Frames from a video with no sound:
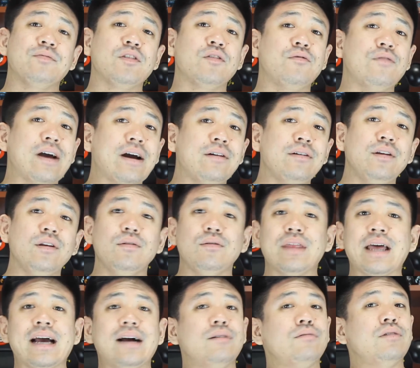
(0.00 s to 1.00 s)
the value
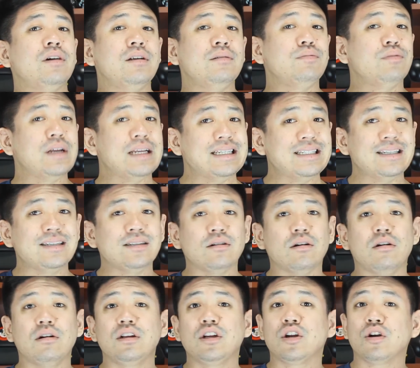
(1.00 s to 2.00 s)
that one places
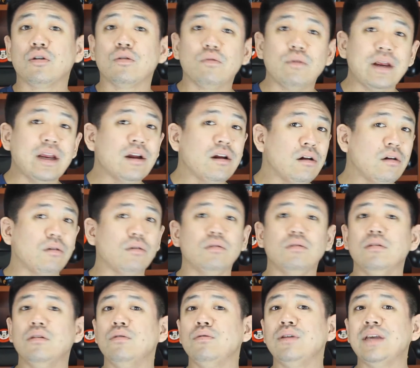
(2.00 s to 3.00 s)
on career or
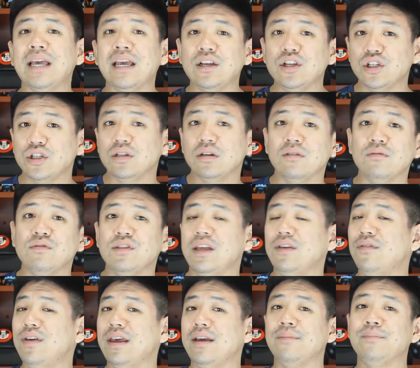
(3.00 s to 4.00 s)
location of
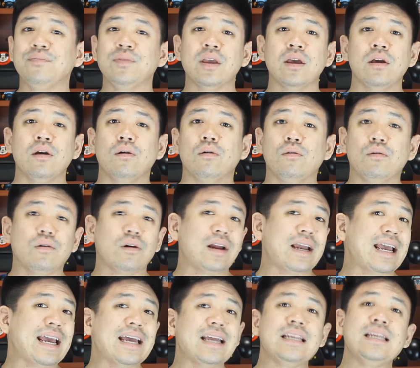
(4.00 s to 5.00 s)
living
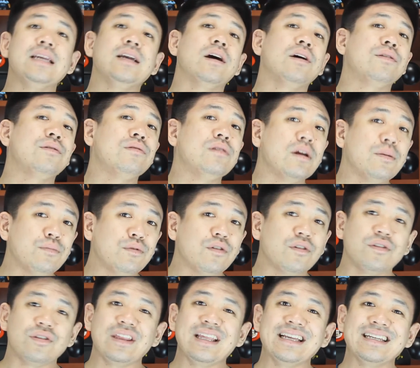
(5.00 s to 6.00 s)
or any other number
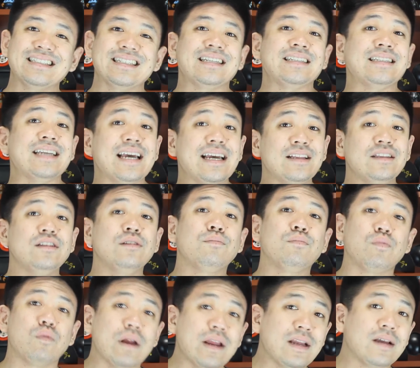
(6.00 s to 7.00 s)
of things that tend to
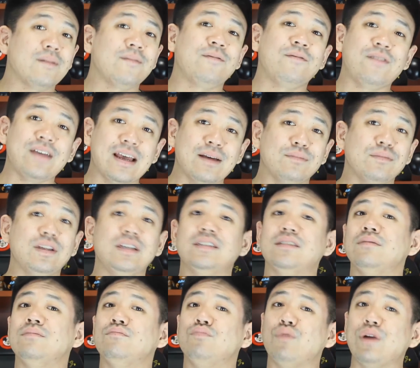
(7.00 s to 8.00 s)
break up
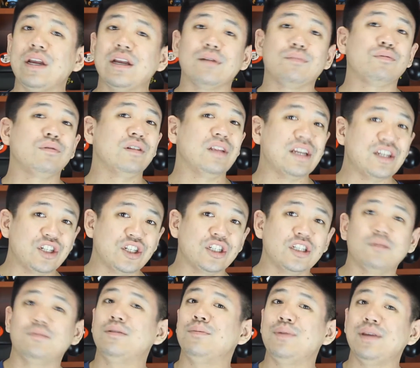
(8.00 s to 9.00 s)
families and break up
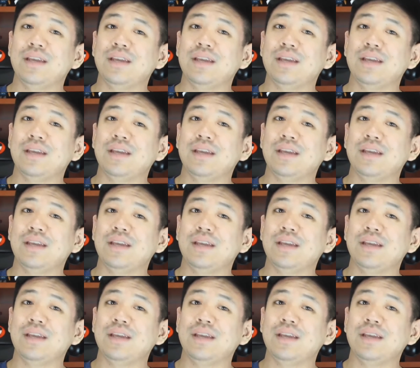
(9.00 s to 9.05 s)
relationships to